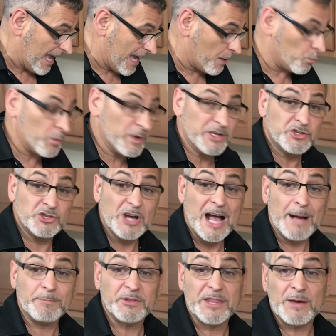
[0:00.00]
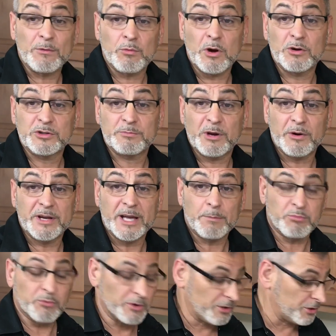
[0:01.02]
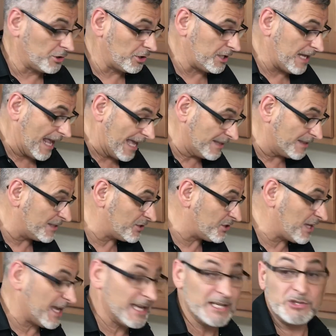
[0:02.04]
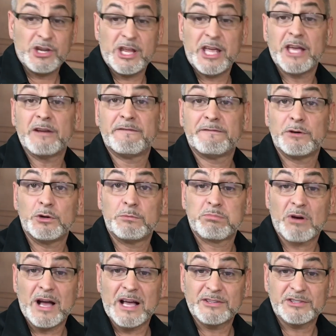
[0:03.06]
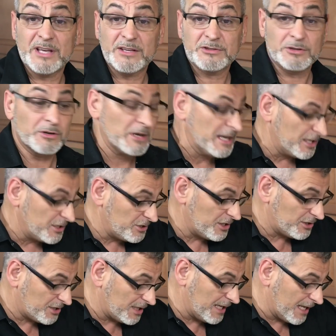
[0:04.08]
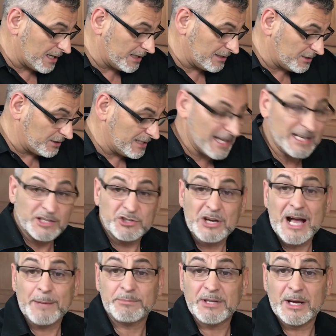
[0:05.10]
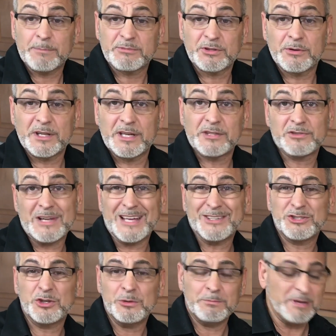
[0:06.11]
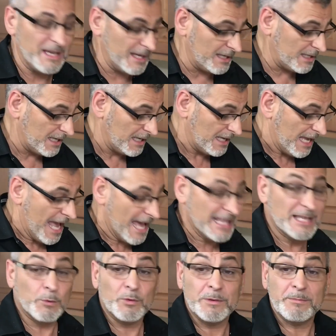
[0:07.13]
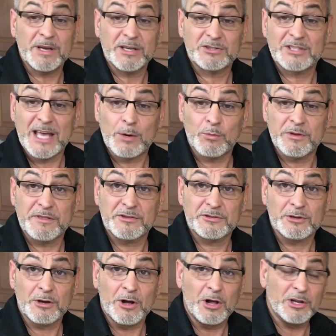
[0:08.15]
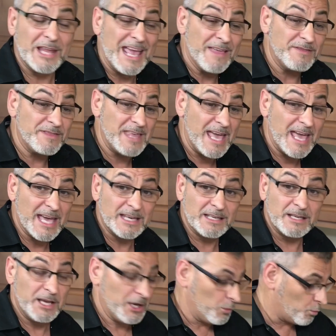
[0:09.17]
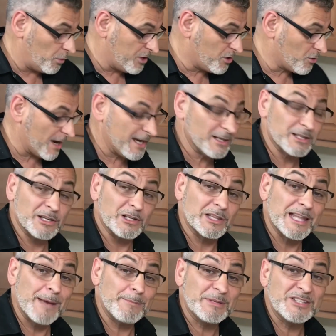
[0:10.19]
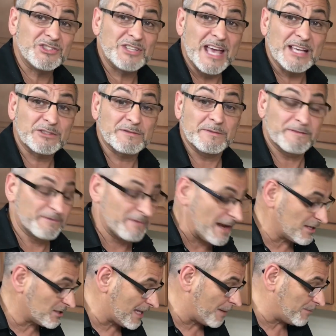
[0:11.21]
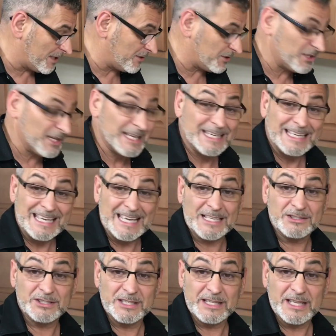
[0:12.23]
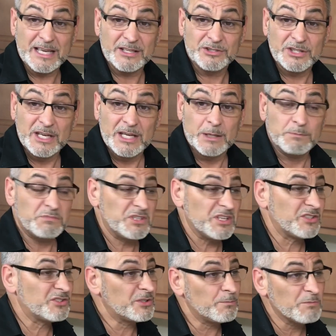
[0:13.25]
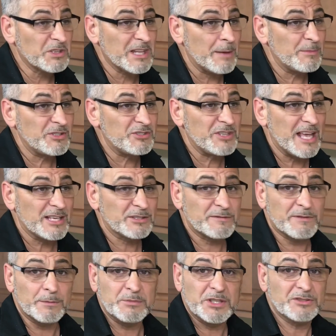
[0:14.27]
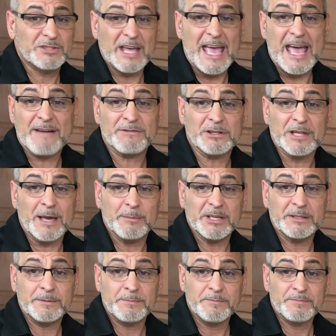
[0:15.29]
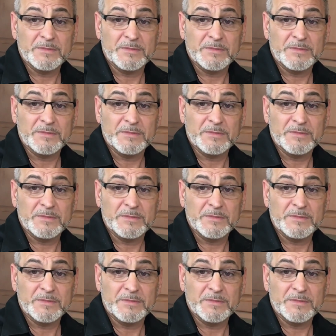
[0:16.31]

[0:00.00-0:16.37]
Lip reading: And we chop that rosemary up real good and the sage in a food processor just to get it chopped up so that it's not too big. And then we mix that with the salt, and then we grate a little lemon zest from fresh lemons into this. Just lemon zest from just 1/2 lemon.